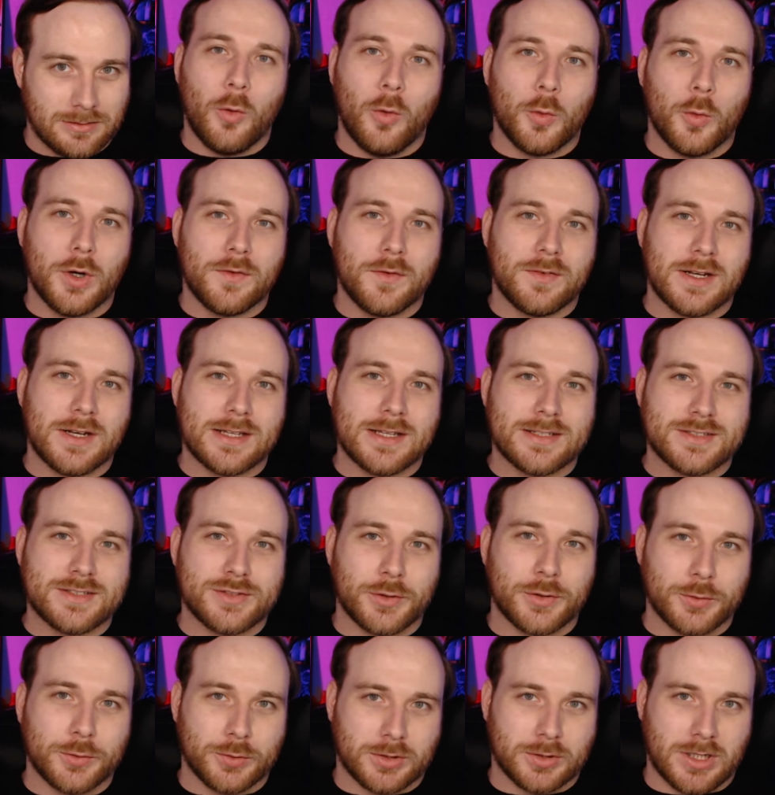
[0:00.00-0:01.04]
or if it has
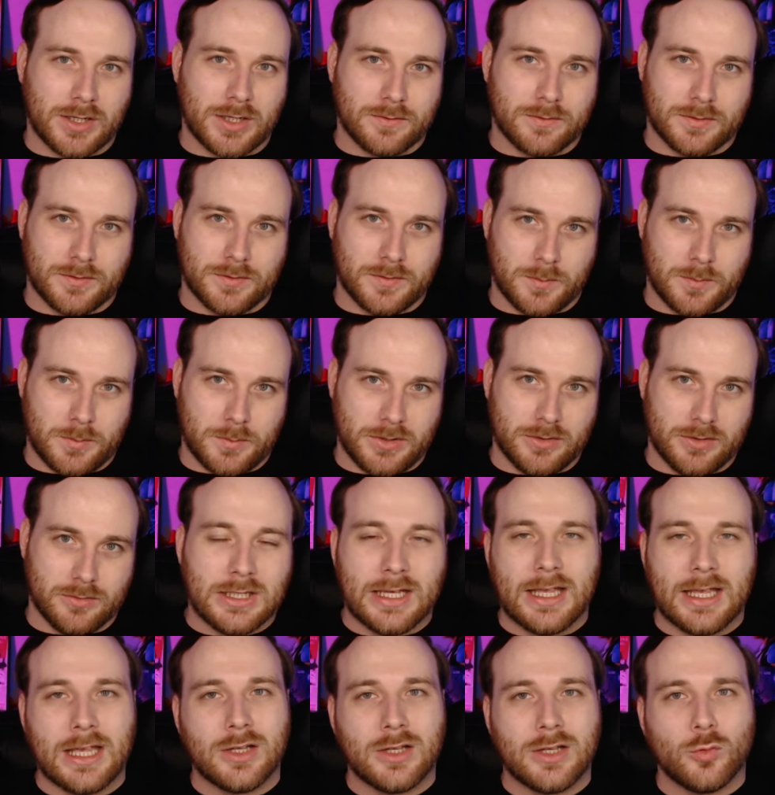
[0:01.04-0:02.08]
total cover from you.
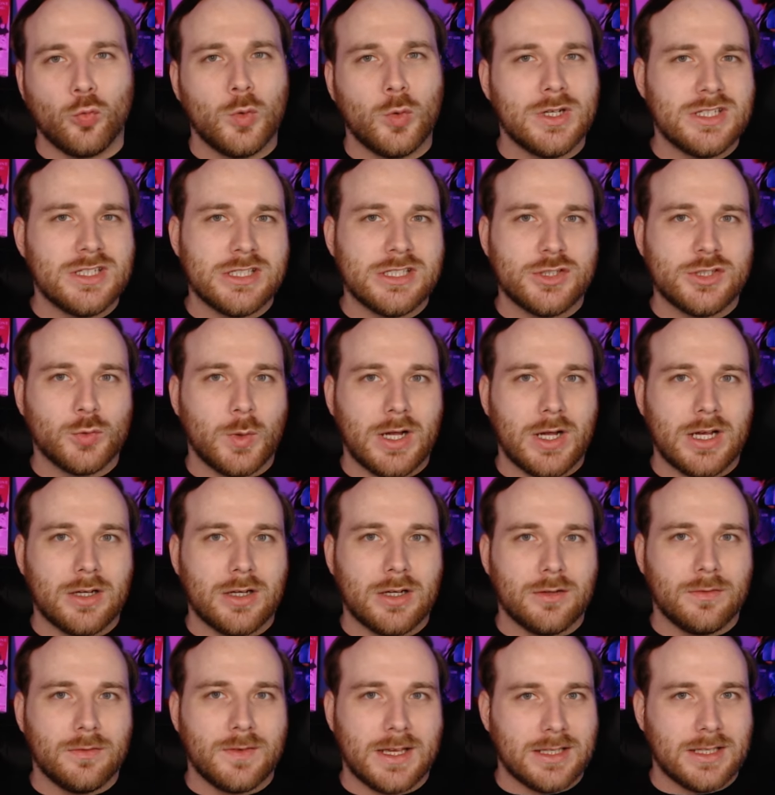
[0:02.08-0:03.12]
And
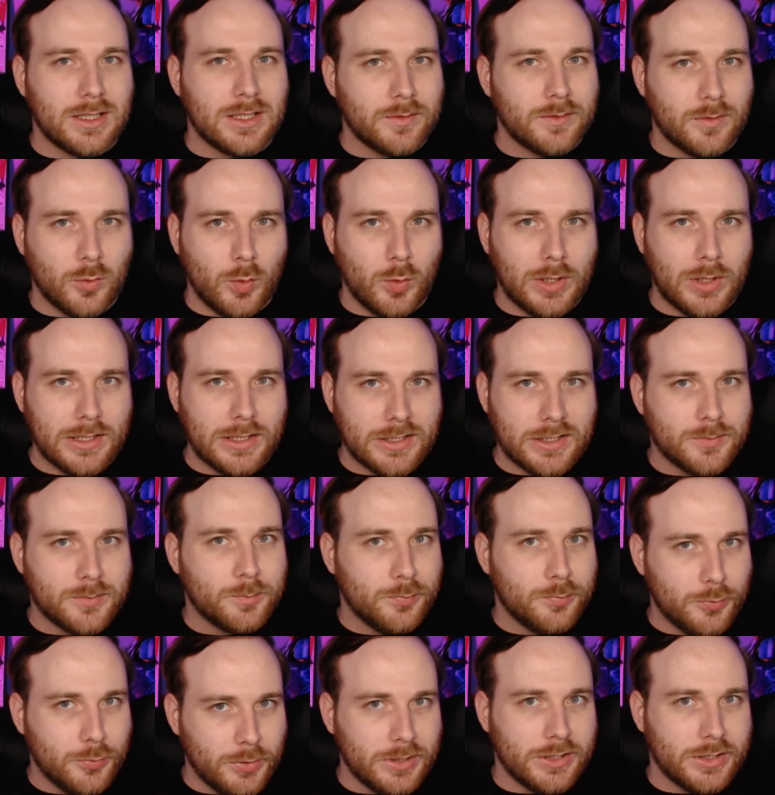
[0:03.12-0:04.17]
1d12 at level 1 is
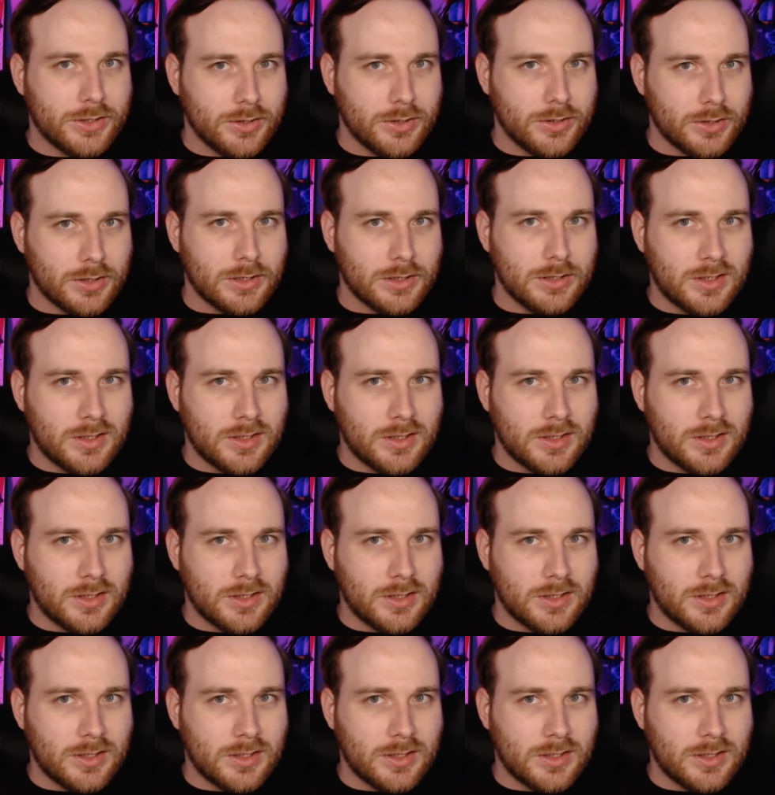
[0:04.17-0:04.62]
pretty good,